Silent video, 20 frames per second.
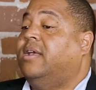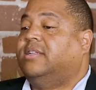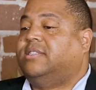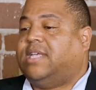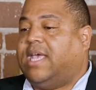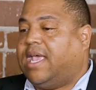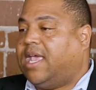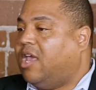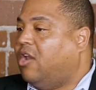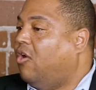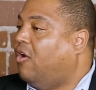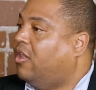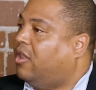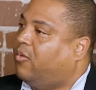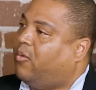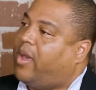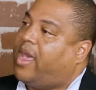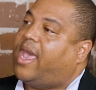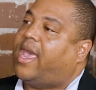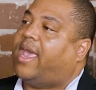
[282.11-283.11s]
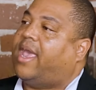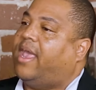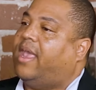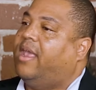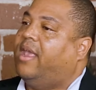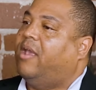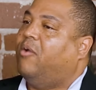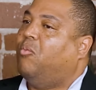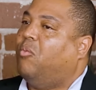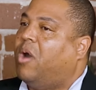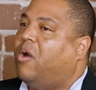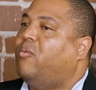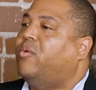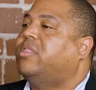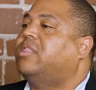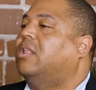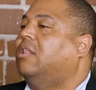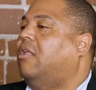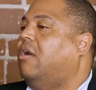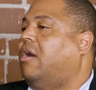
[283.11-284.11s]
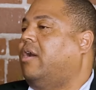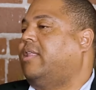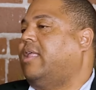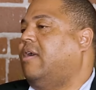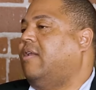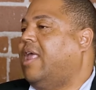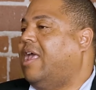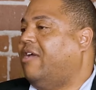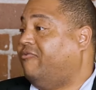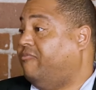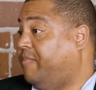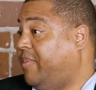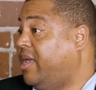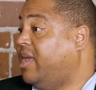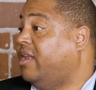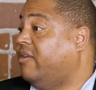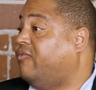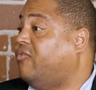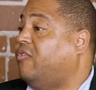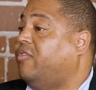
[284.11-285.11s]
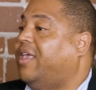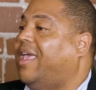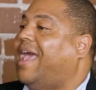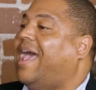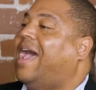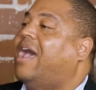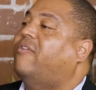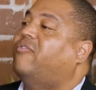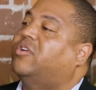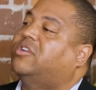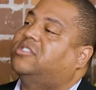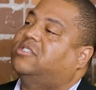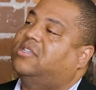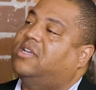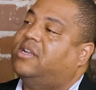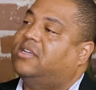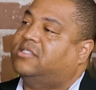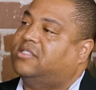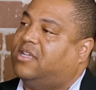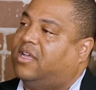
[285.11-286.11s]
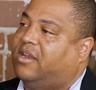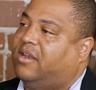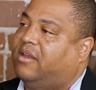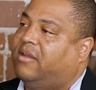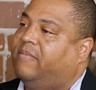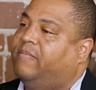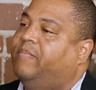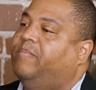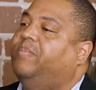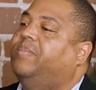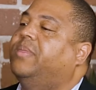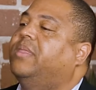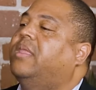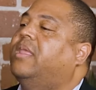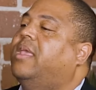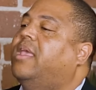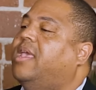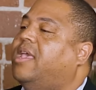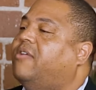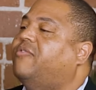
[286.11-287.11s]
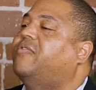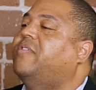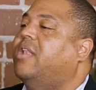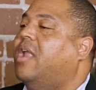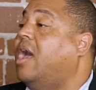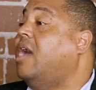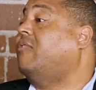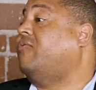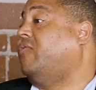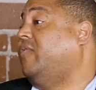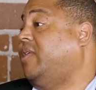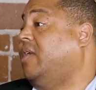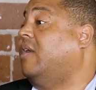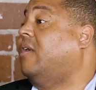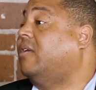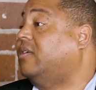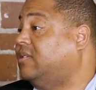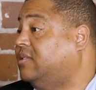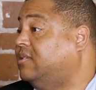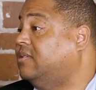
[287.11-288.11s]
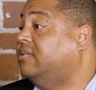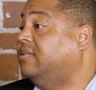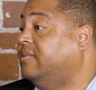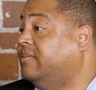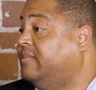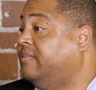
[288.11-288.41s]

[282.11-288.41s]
Take it all away. What would the lockdown have been for the average citizen if not for the arts?